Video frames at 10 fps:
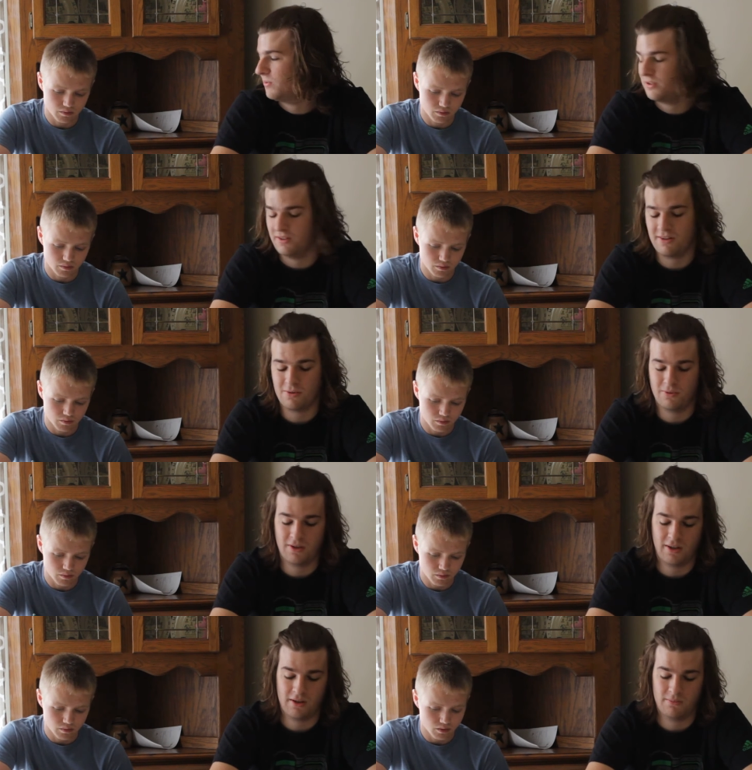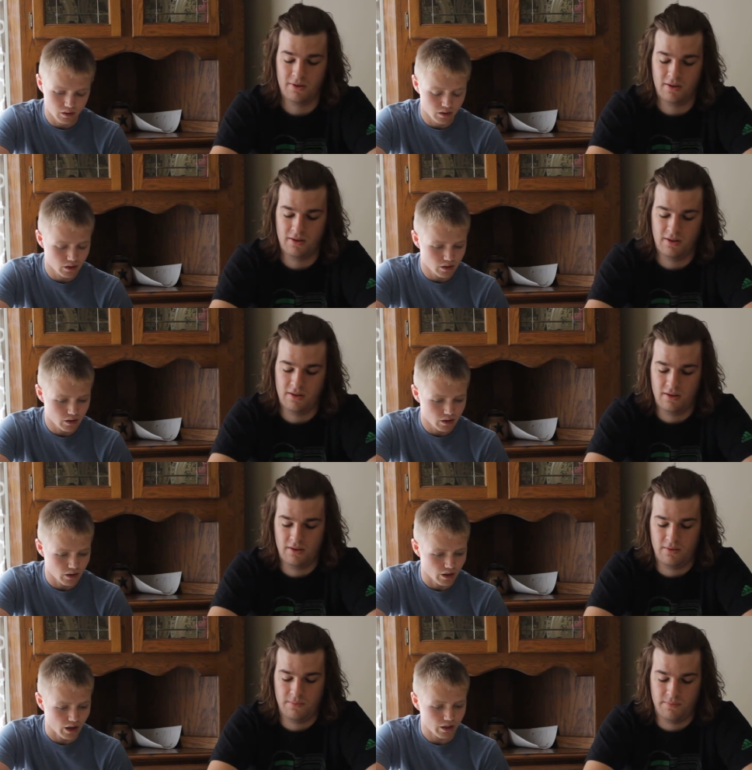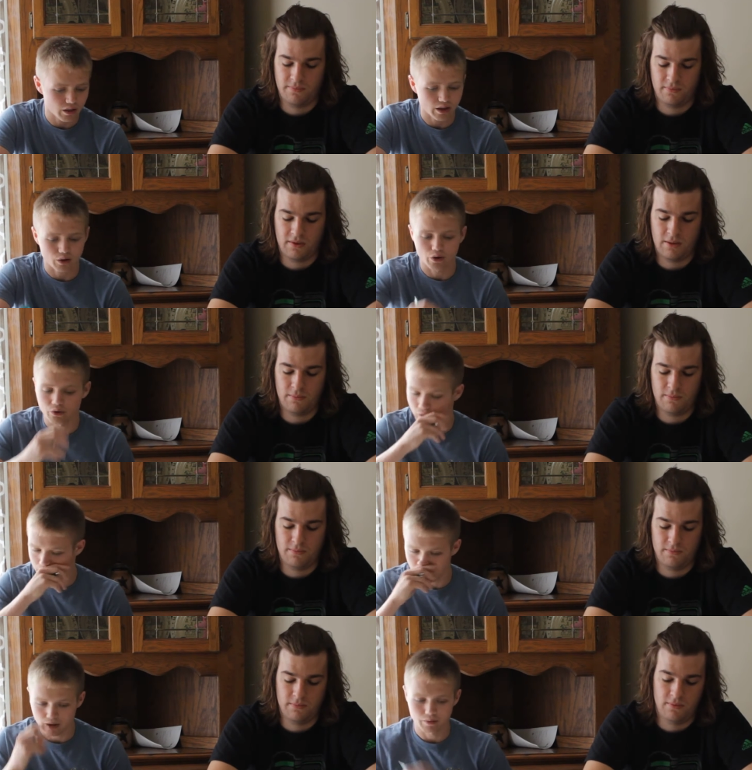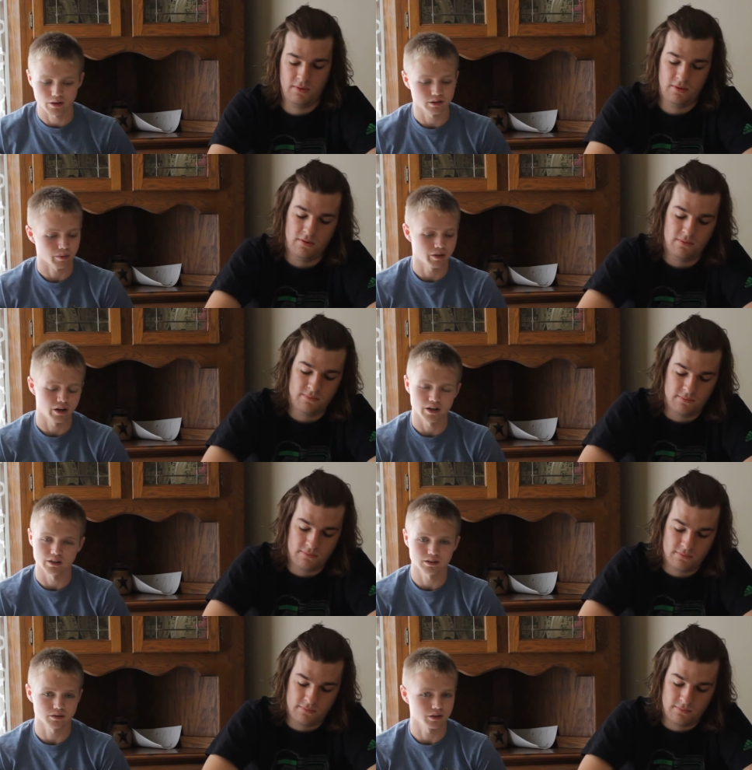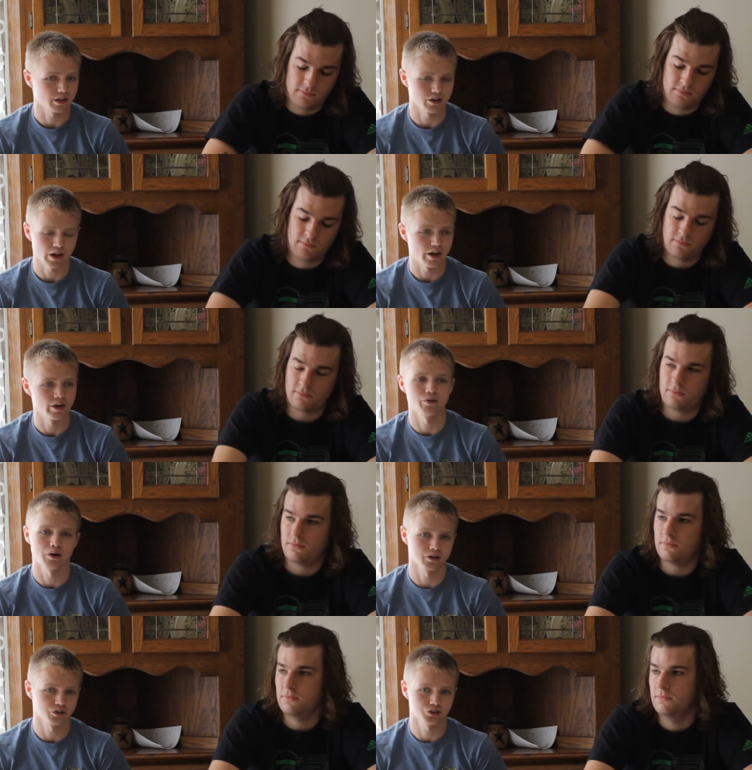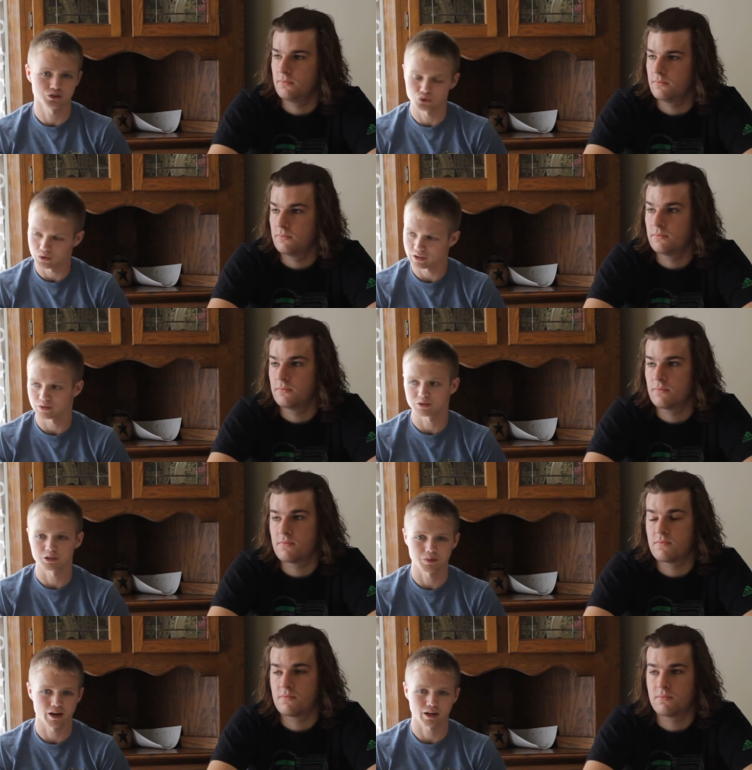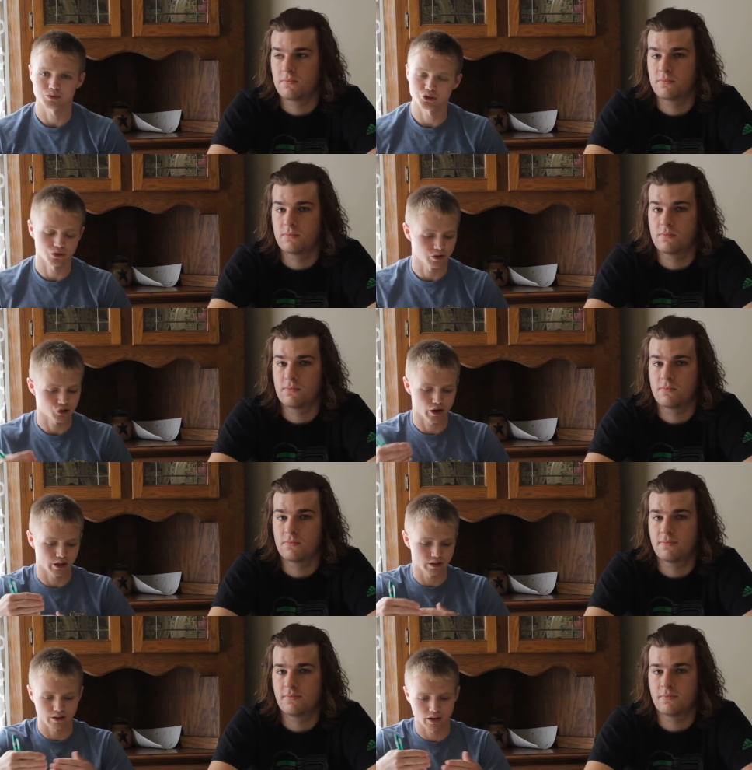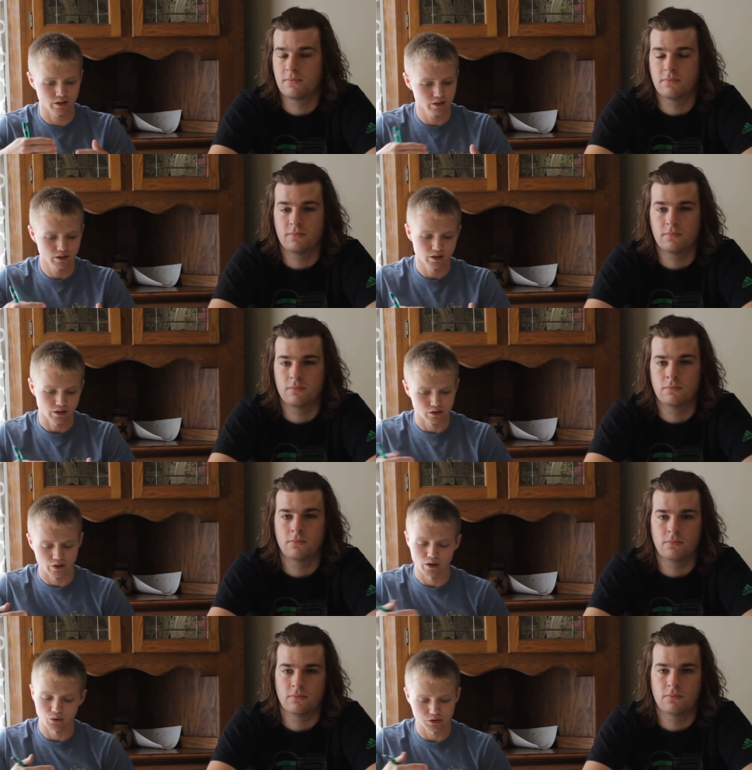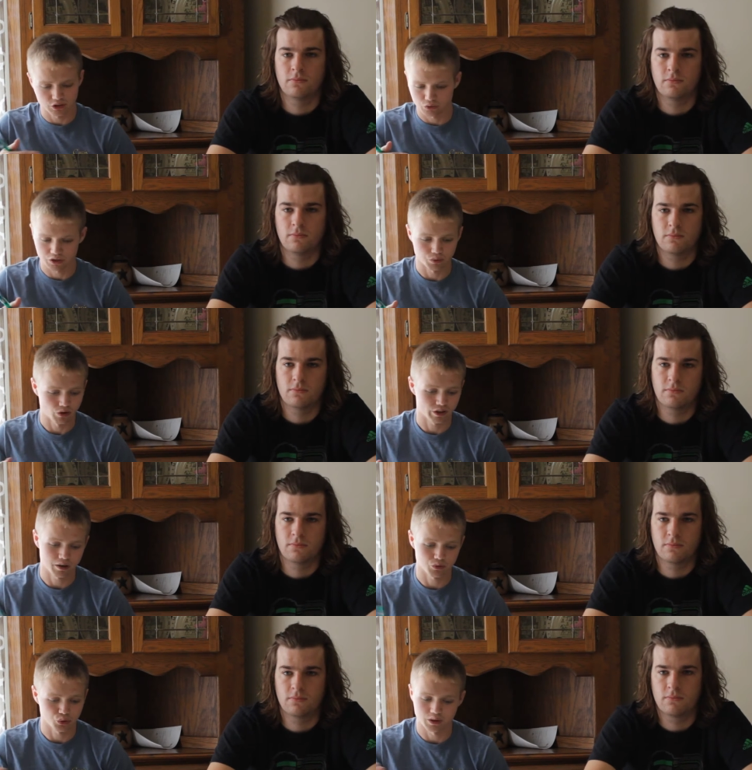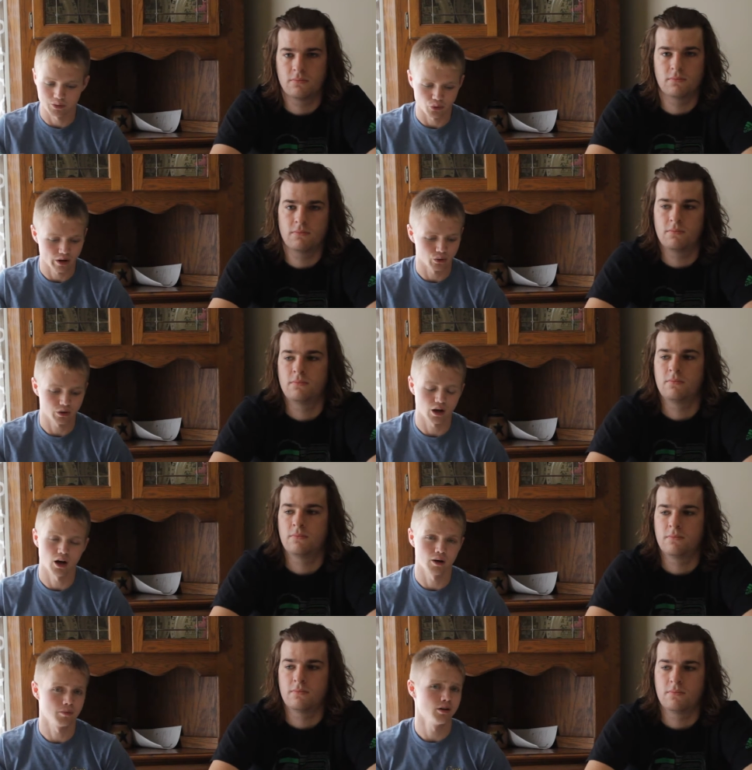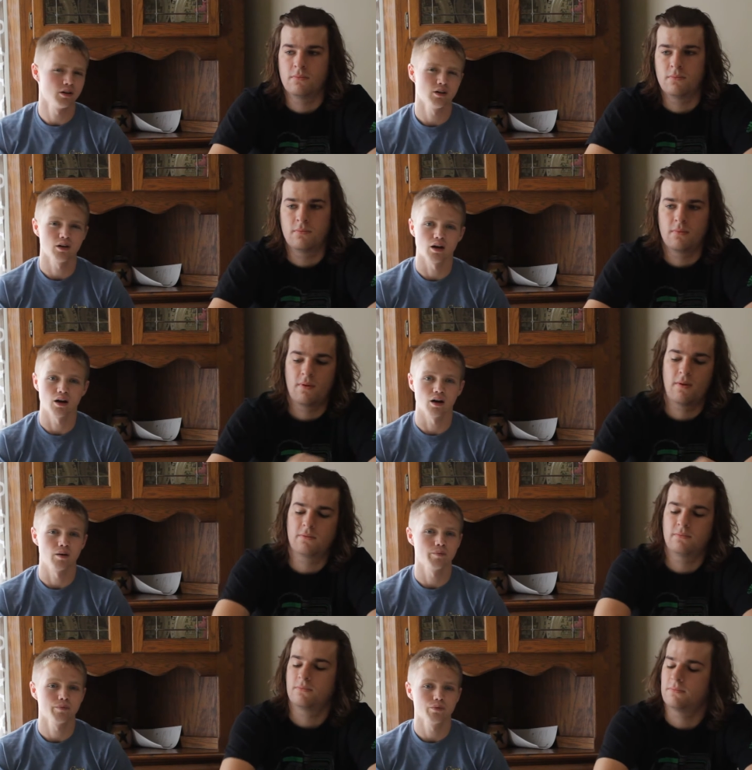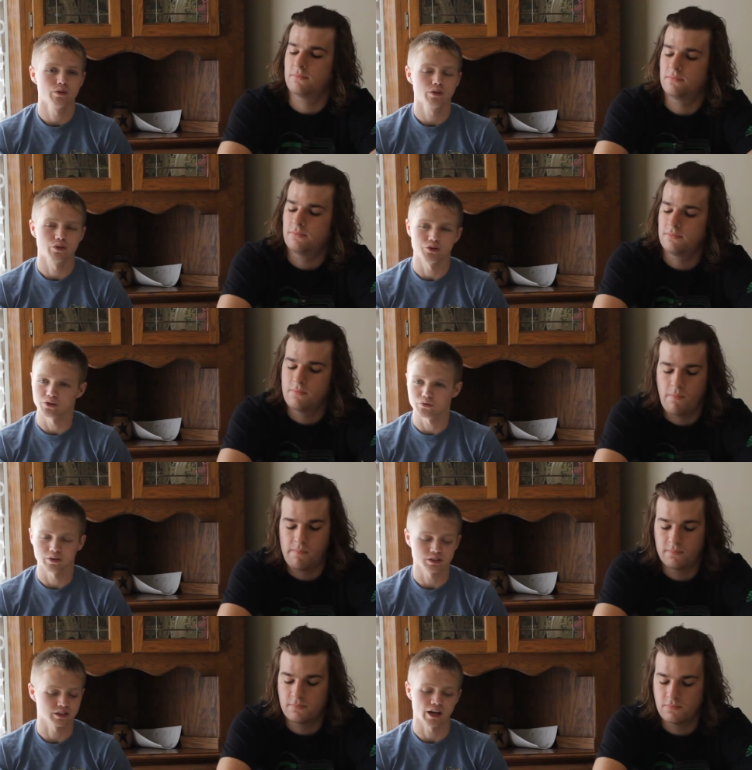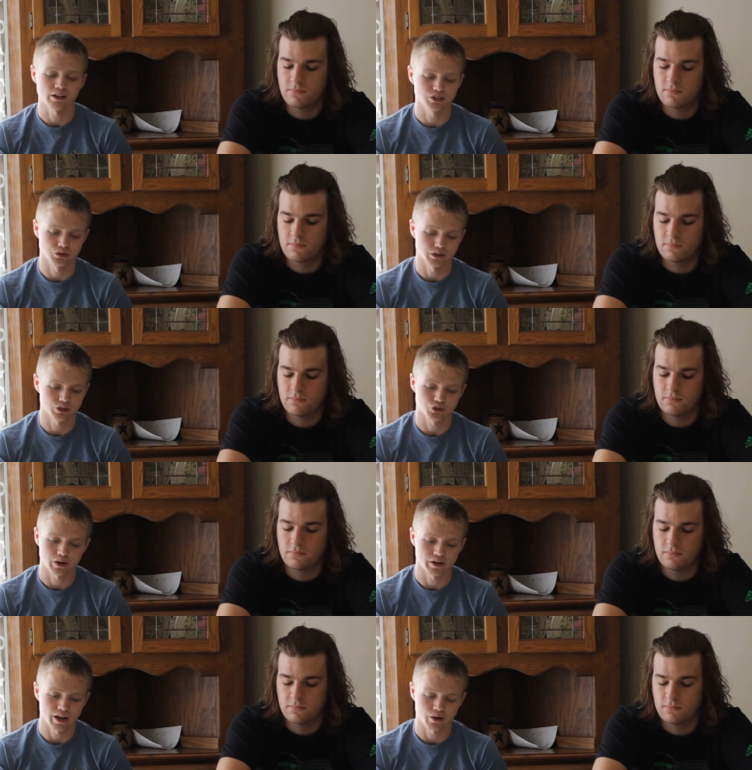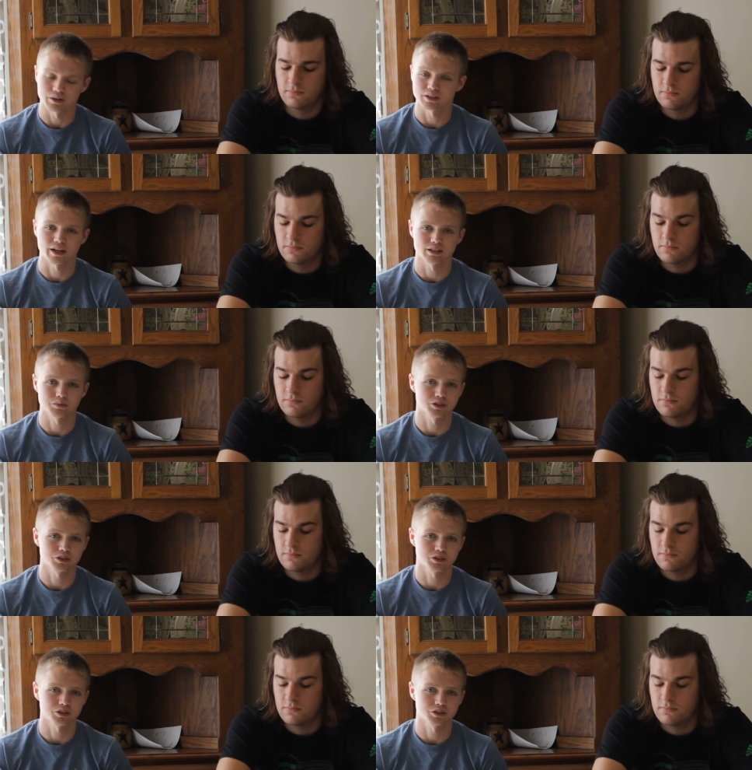Speaker 1: really terrible again. Yeah, I think I'll go Green Bay because, I mean, it is, again, you got Aaron Rodgers, Jordy Nelson's back. I'm sure they're trying to get that, you know, that whole situation worked out between him and Randall Cobb. Uh, their defense is kind of still getting straightened out because they had some